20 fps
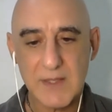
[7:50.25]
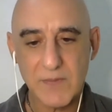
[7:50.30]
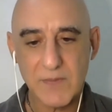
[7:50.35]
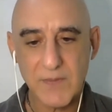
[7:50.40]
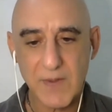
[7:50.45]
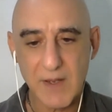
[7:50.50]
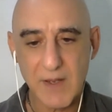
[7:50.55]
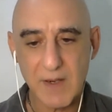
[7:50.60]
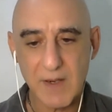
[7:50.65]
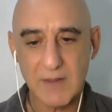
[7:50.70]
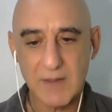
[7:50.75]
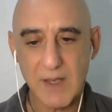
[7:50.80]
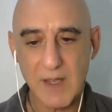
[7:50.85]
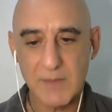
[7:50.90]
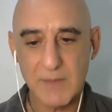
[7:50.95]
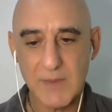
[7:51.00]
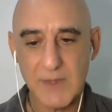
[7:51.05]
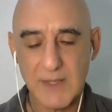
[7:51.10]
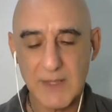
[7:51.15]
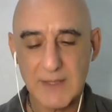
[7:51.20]
a fire alarm
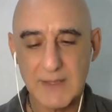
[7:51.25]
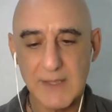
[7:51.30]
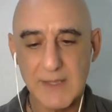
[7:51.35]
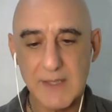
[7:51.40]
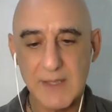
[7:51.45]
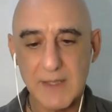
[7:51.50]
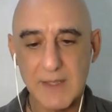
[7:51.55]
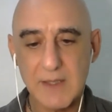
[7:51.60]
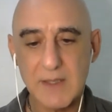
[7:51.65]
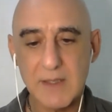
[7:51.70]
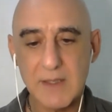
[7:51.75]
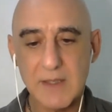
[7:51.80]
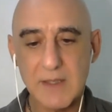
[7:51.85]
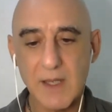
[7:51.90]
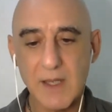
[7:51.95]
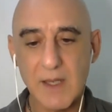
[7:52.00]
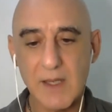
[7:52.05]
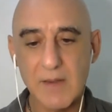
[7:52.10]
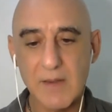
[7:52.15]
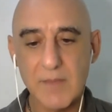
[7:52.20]
in the clinic,
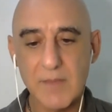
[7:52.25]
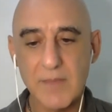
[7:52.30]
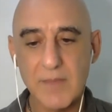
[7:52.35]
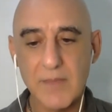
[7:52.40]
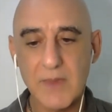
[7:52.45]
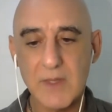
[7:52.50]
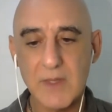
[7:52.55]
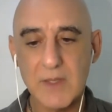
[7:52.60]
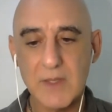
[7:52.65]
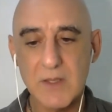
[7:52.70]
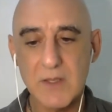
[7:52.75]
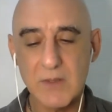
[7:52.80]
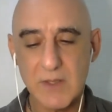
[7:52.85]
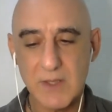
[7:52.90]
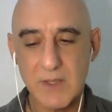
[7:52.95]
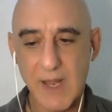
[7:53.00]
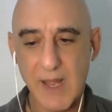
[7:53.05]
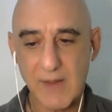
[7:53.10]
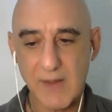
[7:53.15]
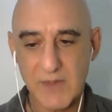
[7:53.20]
you're going
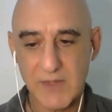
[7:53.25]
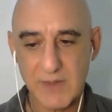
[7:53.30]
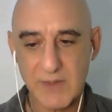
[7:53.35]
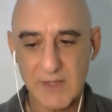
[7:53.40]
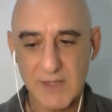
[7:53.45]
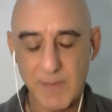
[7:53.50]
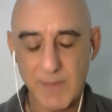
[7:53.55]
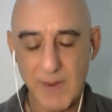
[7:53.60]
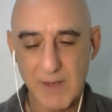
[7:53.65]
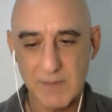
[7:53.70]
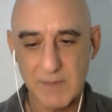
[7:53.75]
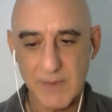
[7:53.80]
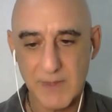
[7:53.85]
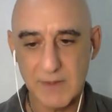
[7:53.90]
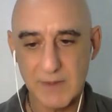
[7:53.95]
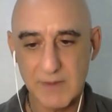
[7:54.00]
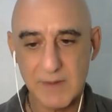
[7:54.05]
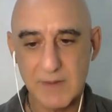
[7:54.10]
to have to experiment.